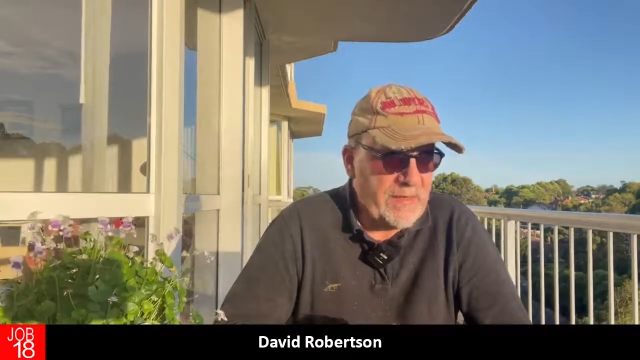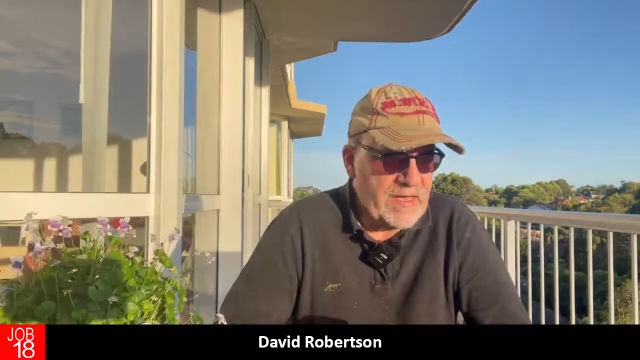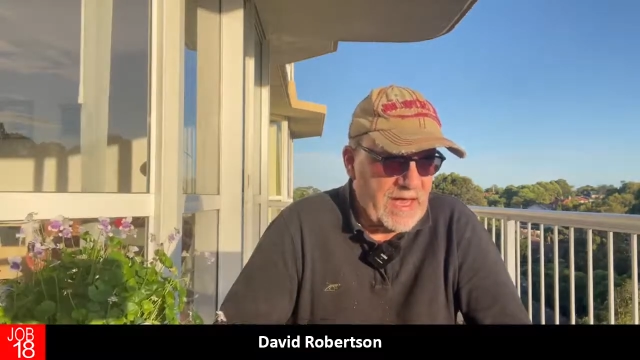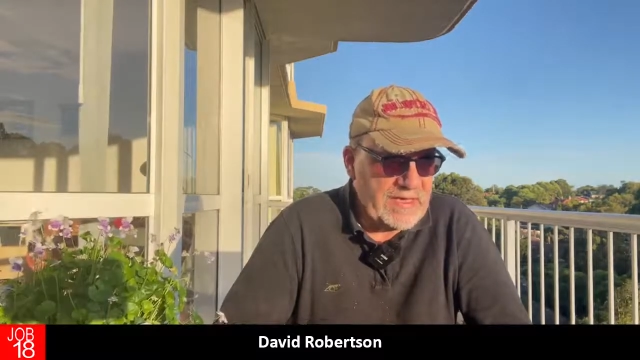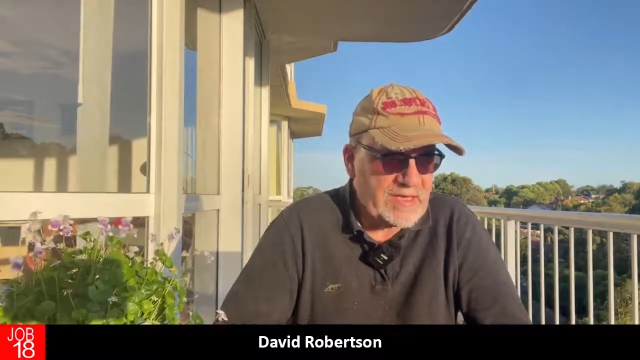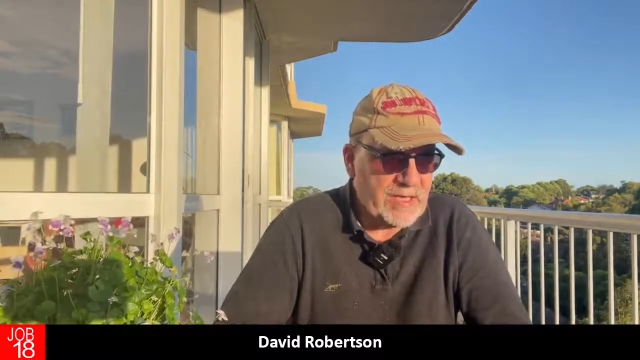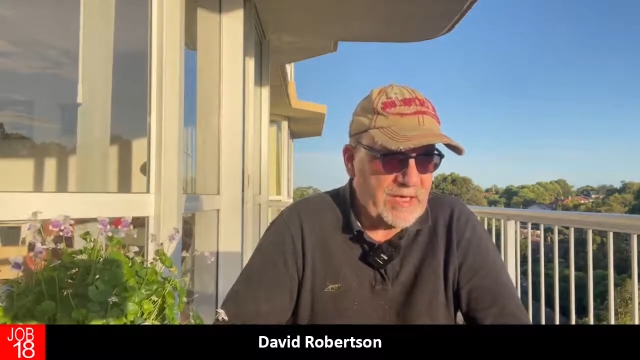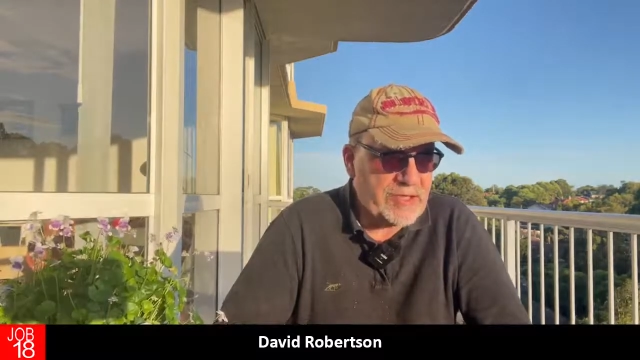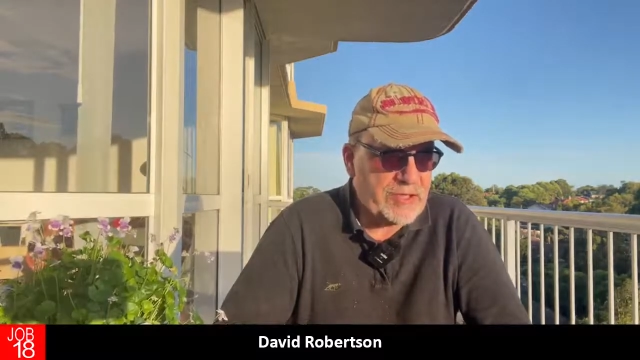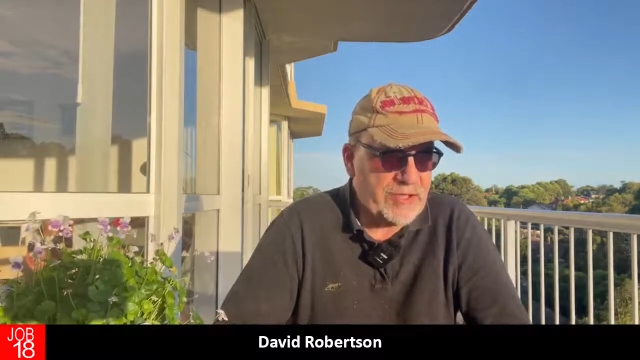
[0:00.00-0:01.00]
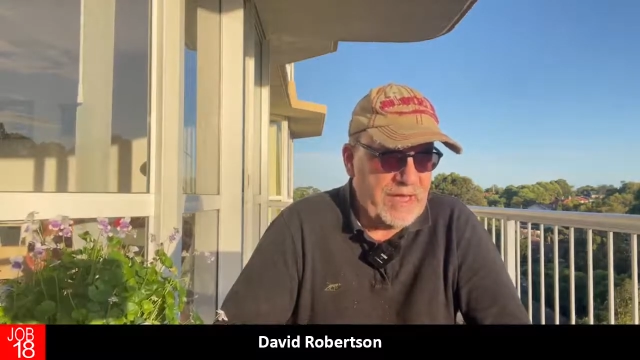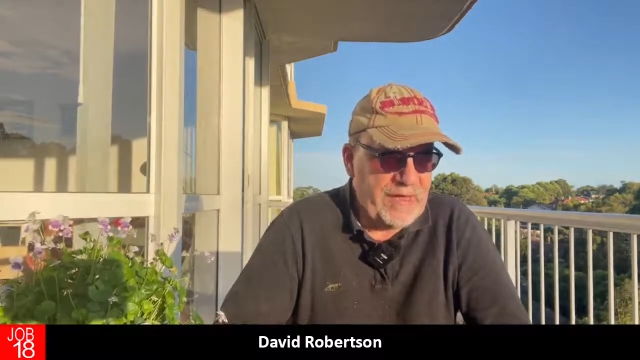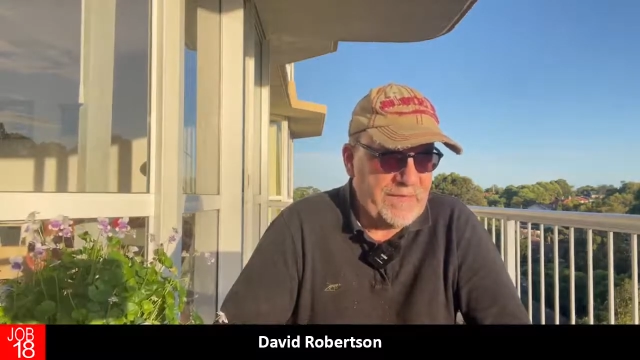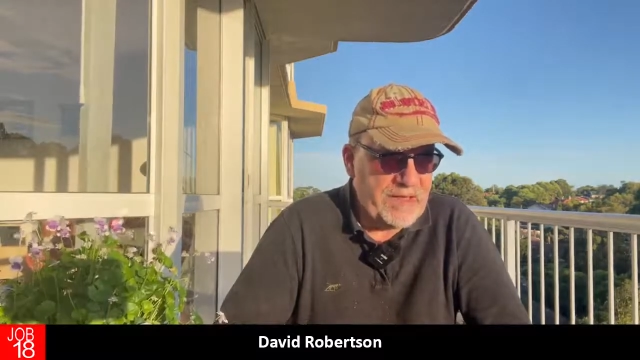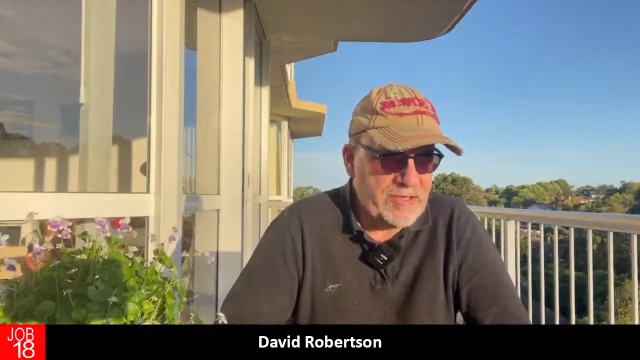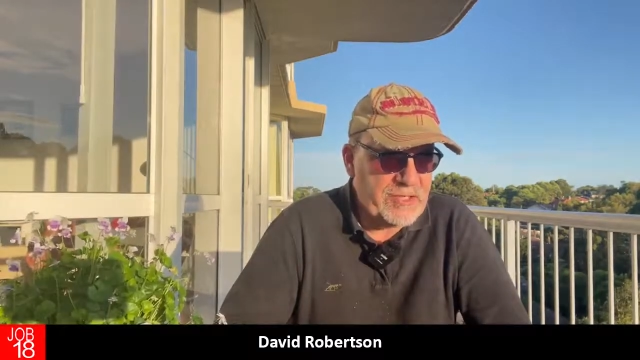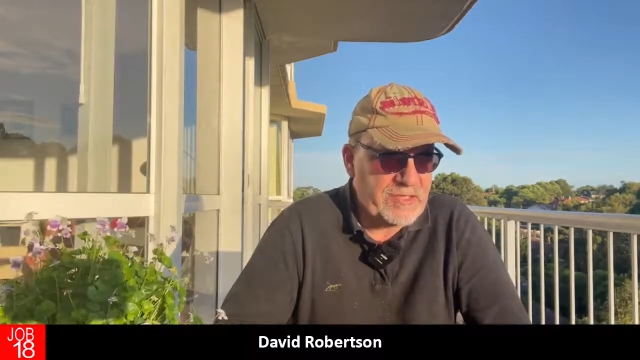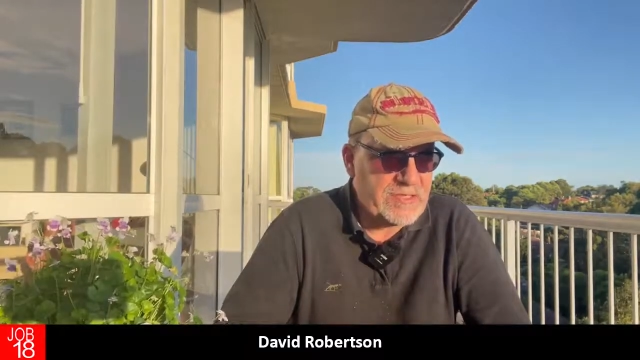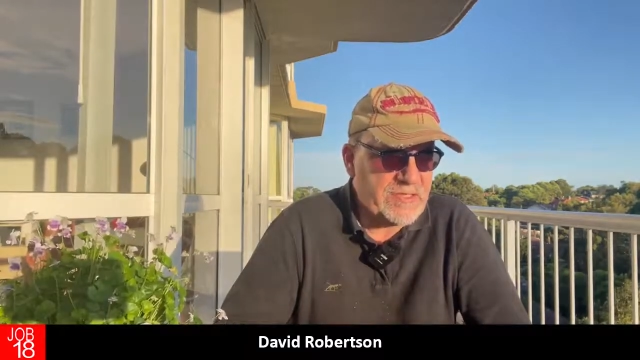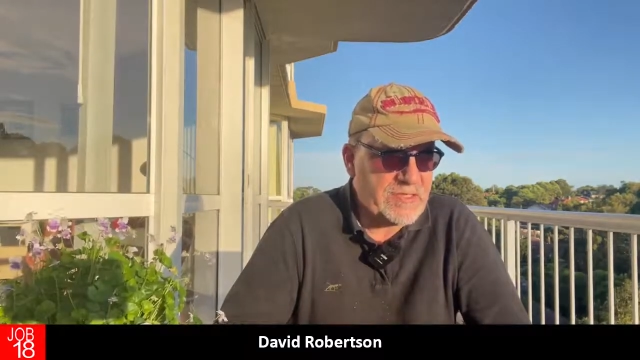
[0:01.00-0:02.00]
the isolation, and the
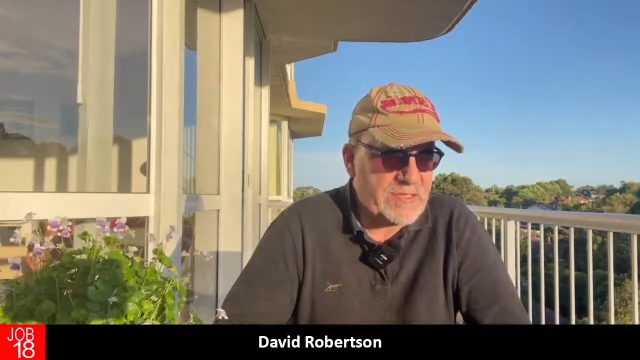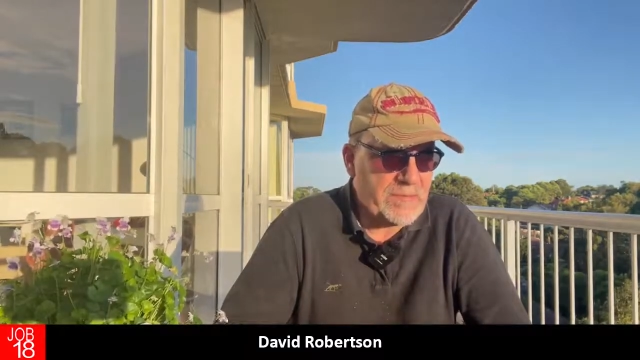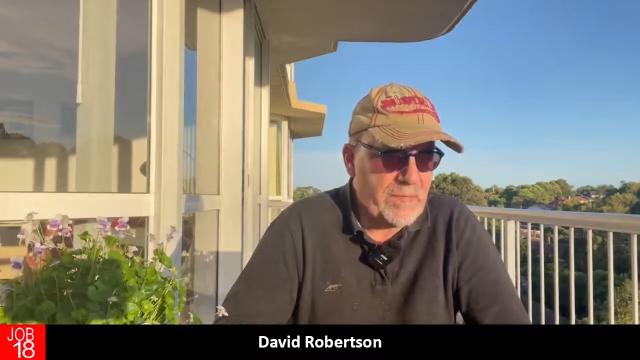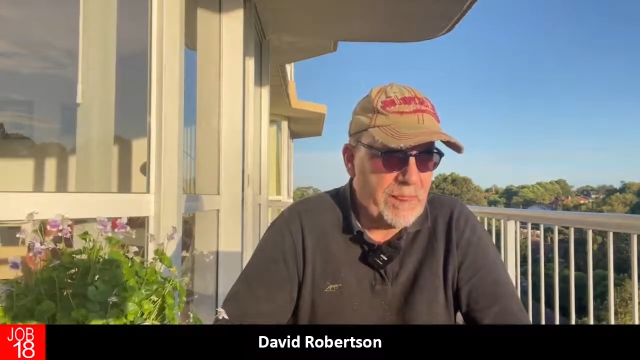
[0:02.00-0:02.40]
injustice.